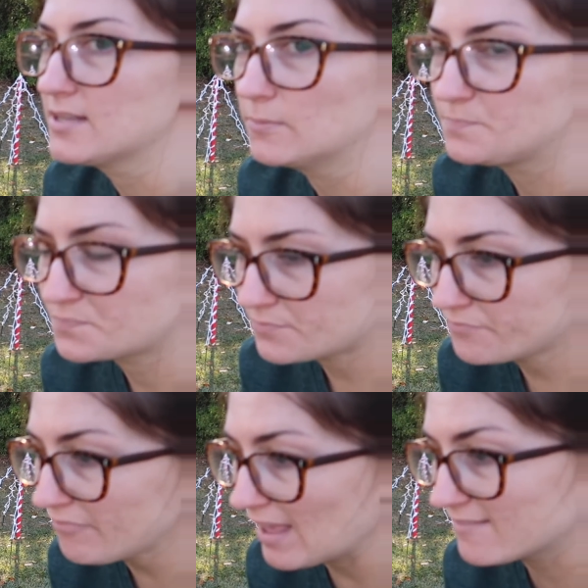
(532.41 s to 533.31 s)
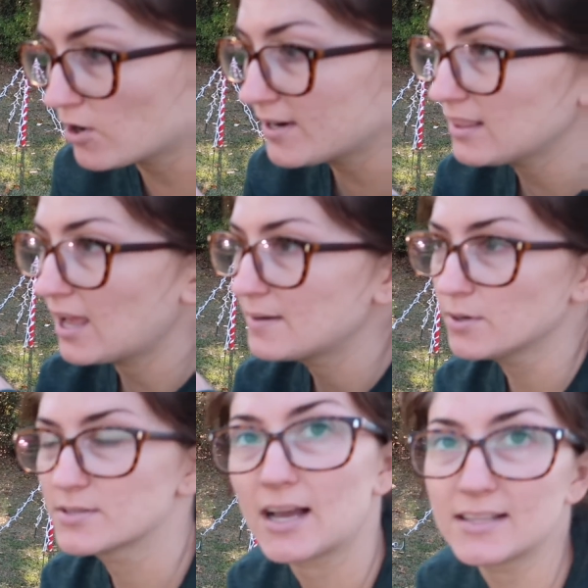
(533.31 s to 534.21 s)
So I've already lined
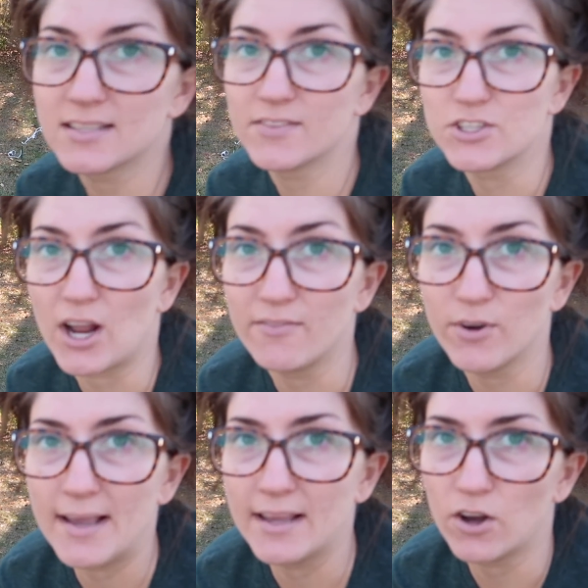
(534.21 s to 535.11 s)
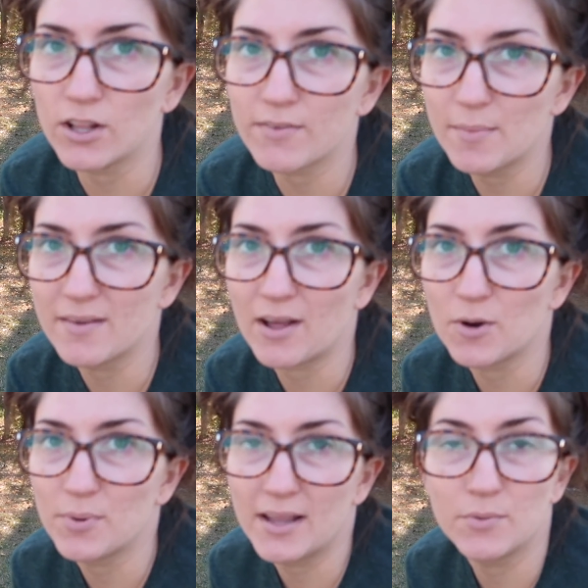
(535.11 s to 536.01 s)
both sides of the driveway and all around my
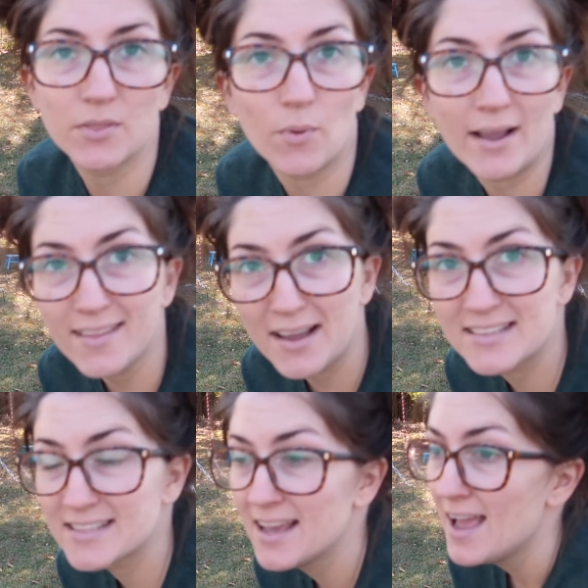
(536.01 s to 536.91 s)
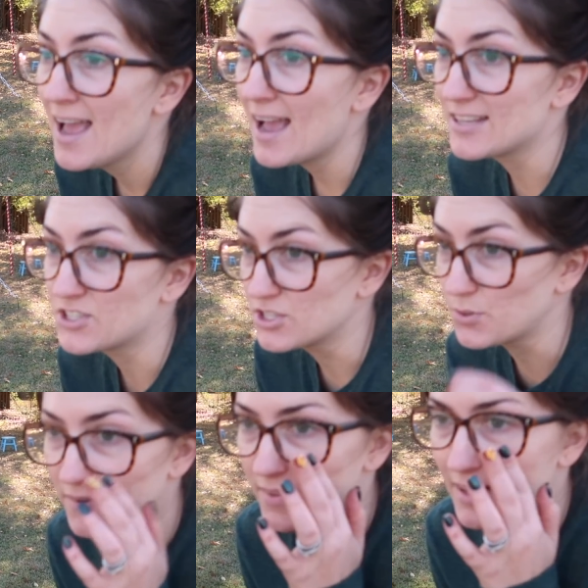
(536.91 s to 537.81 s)
flower bed with white lights as just
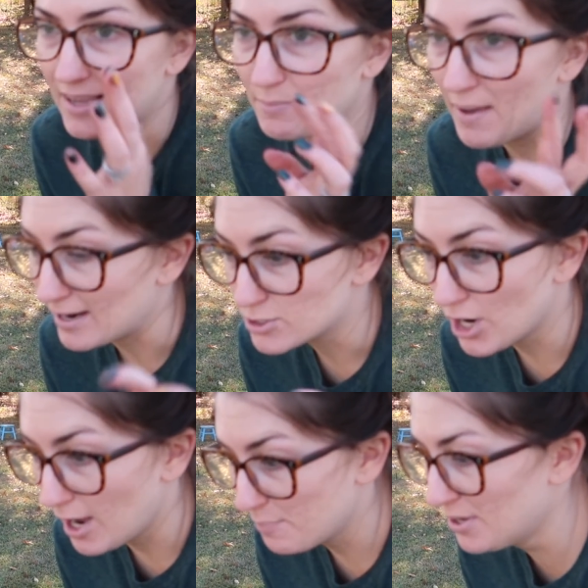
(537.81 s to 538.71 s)
sort of like a backdrop